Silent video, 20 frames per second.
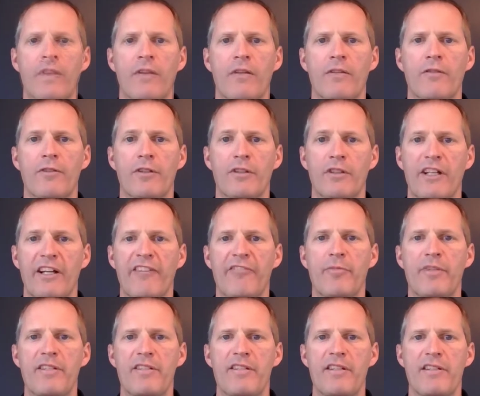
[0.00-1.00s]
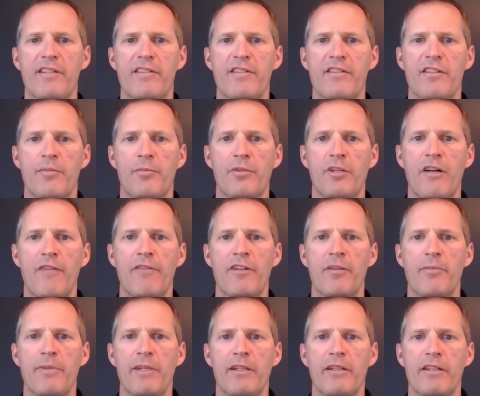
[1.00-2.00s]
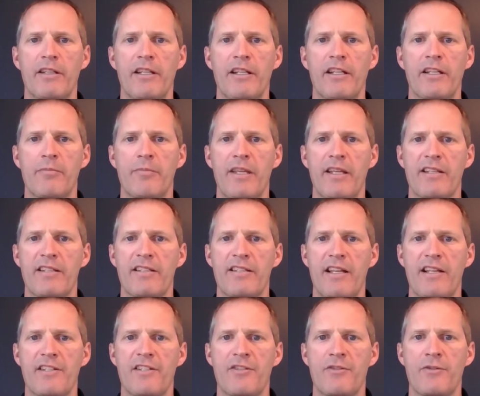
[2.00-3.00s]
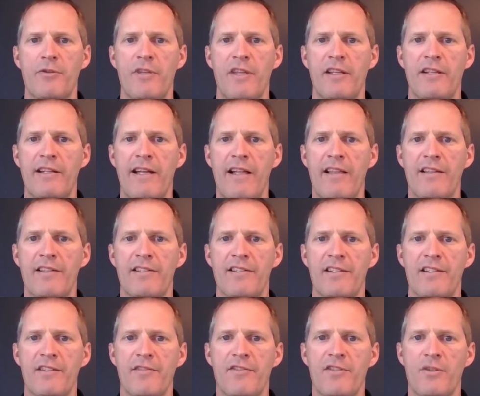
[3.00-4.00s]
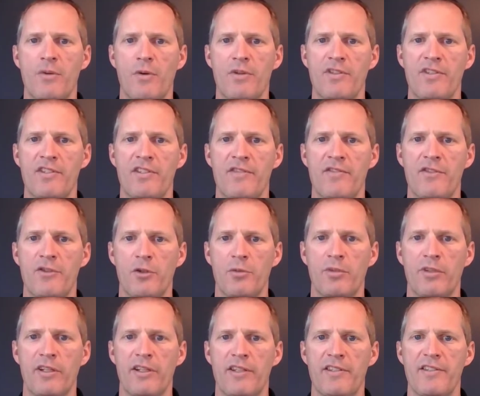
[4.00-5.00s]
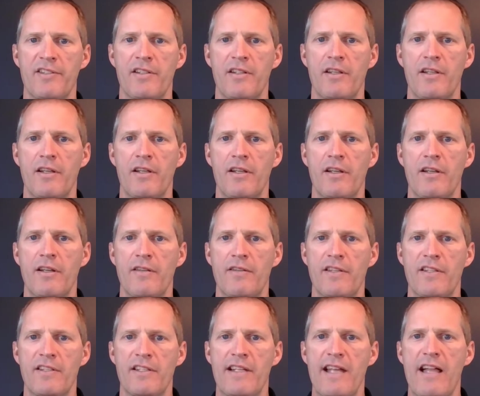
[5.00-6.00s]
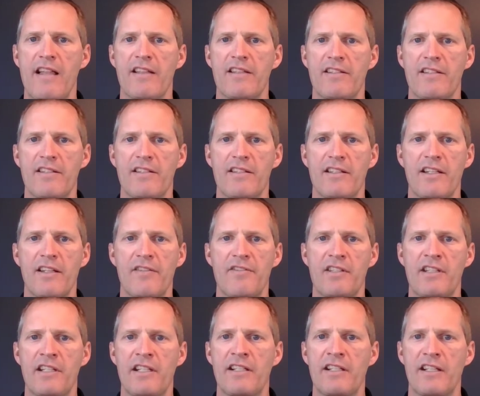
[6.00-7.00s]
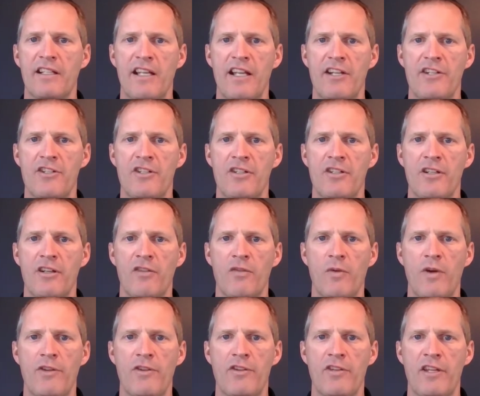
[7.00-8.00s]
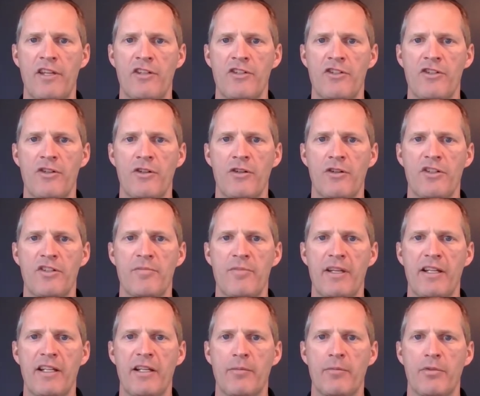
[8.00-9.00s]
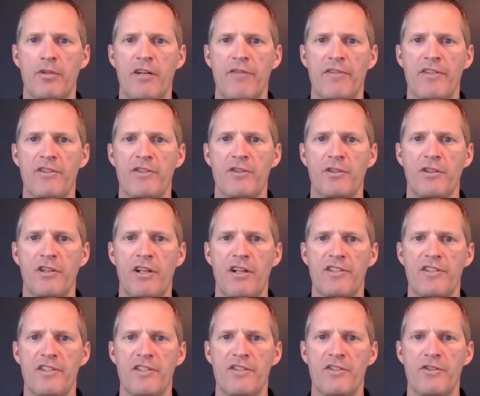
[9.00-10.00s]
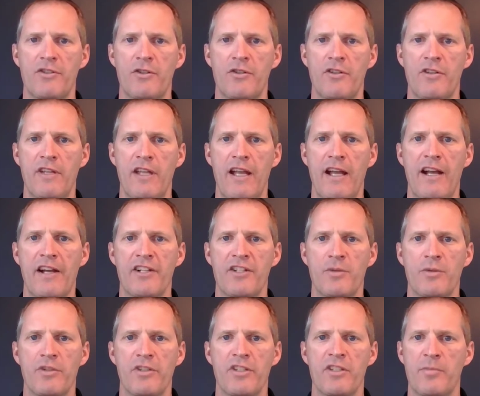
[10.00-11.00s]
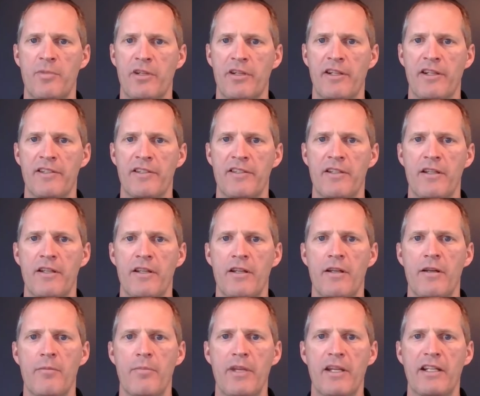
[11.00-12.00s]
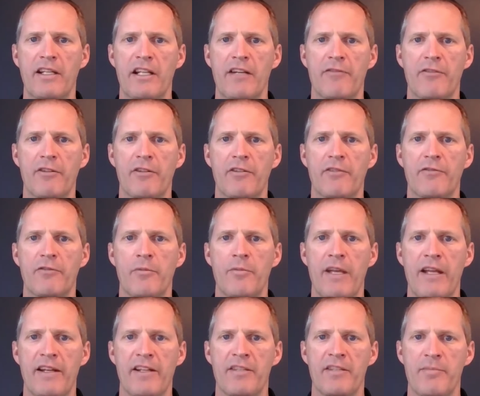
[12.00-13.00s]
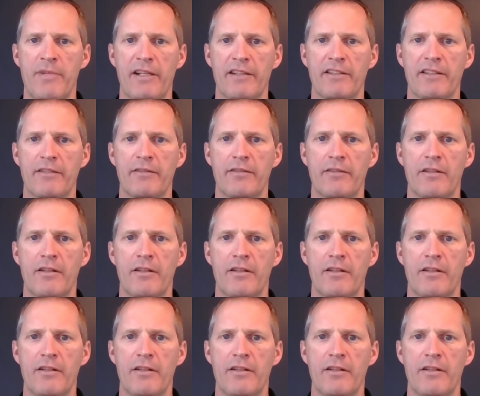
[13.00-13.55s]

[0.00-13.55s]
For life business, the profitability can be assessed through the analysis of sources of surplus. This analysis gives an indication of whether the insurer is making profits or losses due to the actual experience being different from that expected.